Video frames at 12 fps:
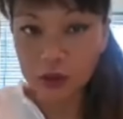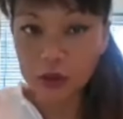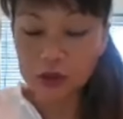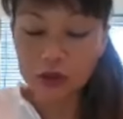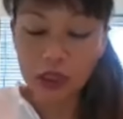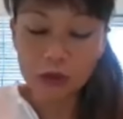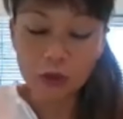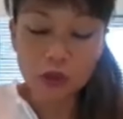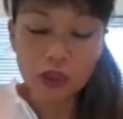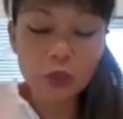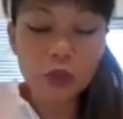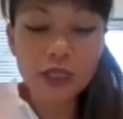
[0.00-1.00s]
They would
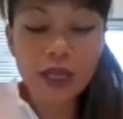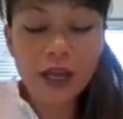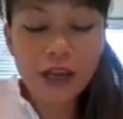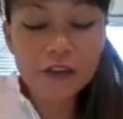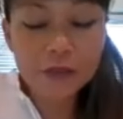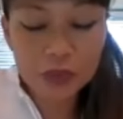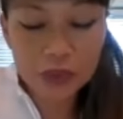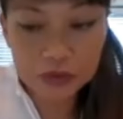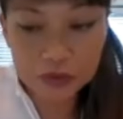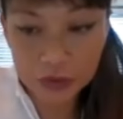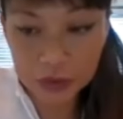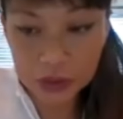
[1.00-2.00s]
they would have
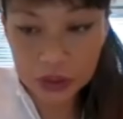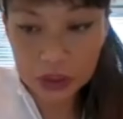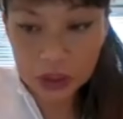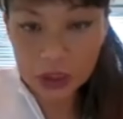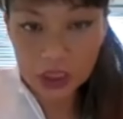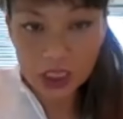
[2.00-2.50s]
preferred